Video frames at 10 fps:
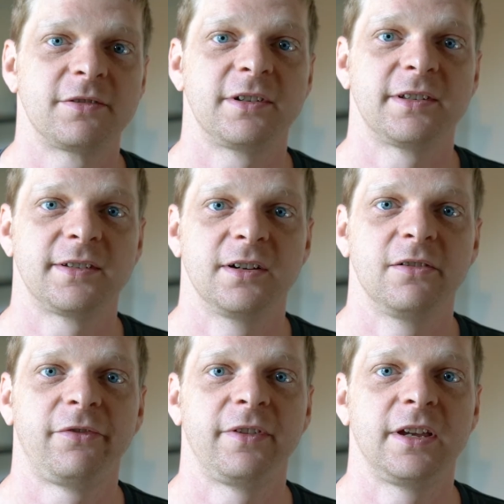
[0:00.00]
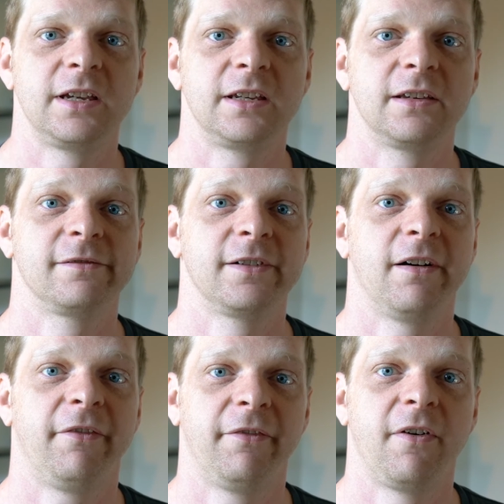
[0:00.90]
itself, they give
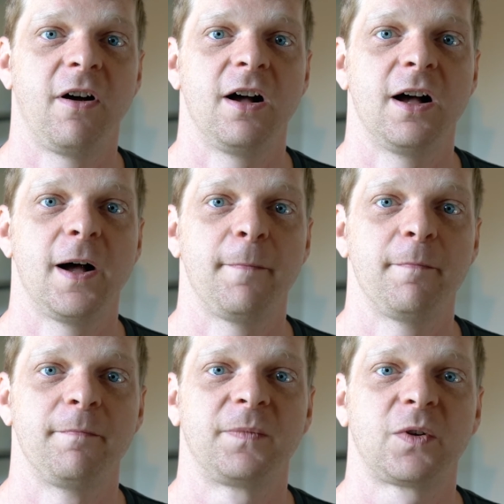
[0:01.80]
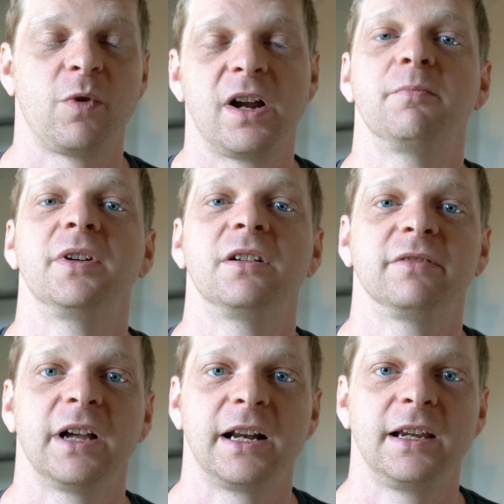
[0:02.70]
off quite a bit of
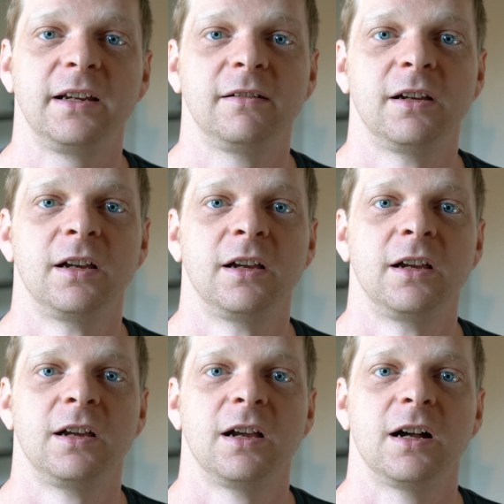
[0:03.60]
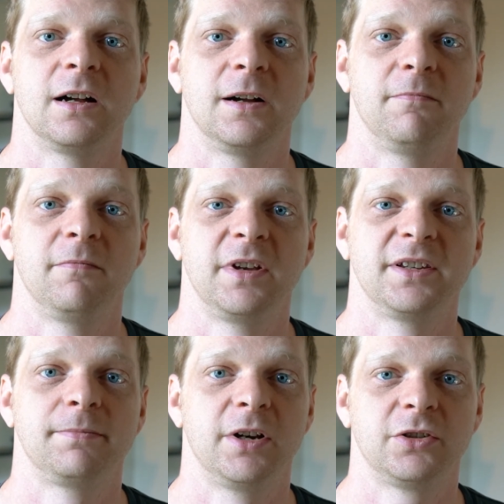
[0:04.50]
lighting,
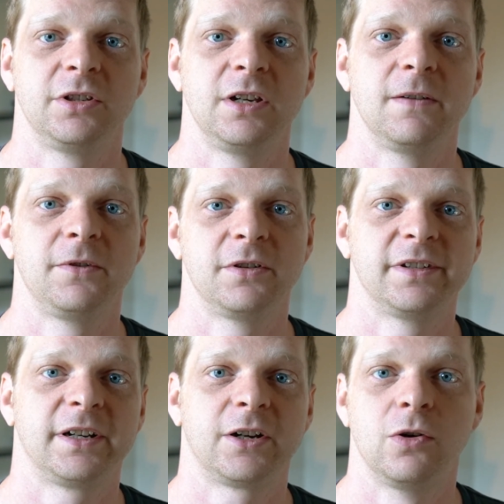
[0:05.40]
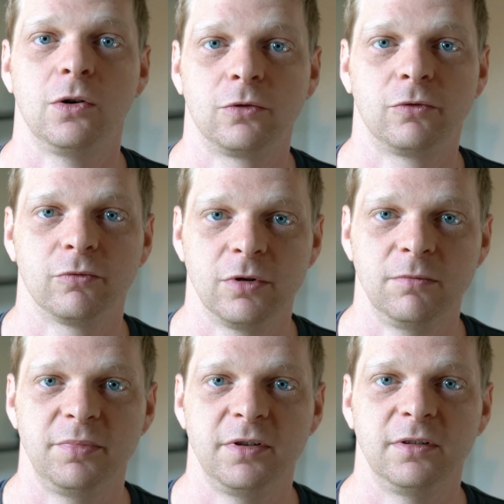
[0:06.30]
especially if there's like a whole
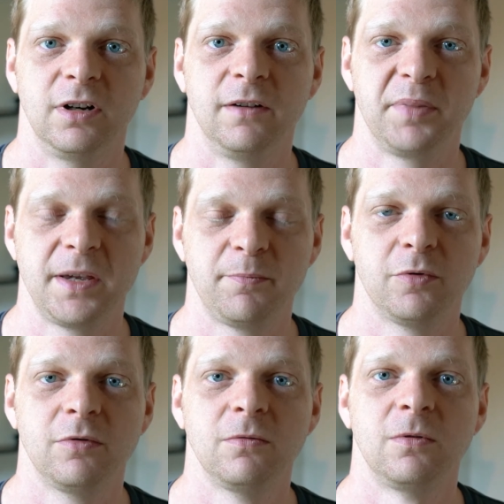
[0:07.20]
group of people.